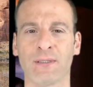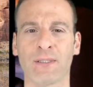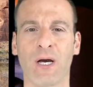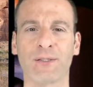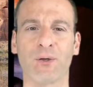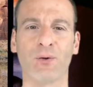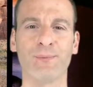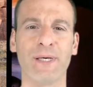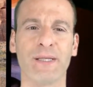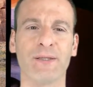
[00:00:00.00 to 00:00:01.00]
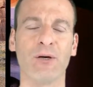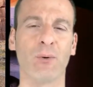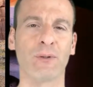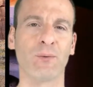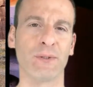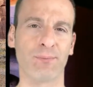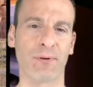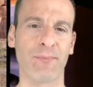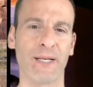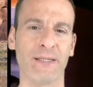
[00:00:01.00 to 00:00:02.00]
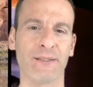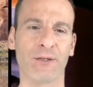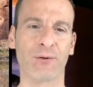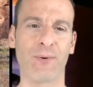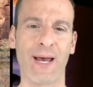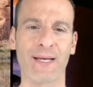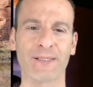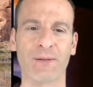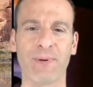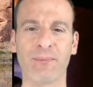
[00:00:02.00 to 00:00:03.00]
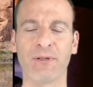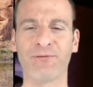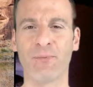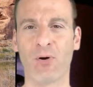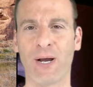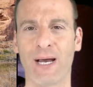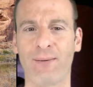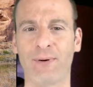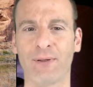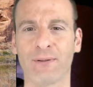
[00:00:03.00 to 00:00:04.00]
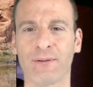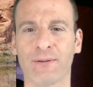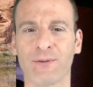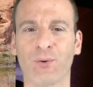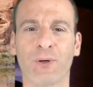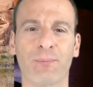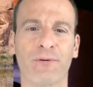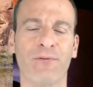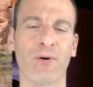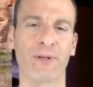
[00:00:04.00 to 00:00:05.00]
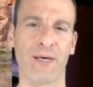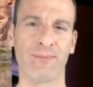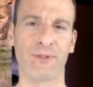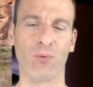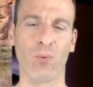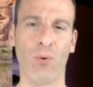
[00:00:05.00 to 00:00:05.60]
God told me that no one was permitted to harass the people of Moab, nor provoke them to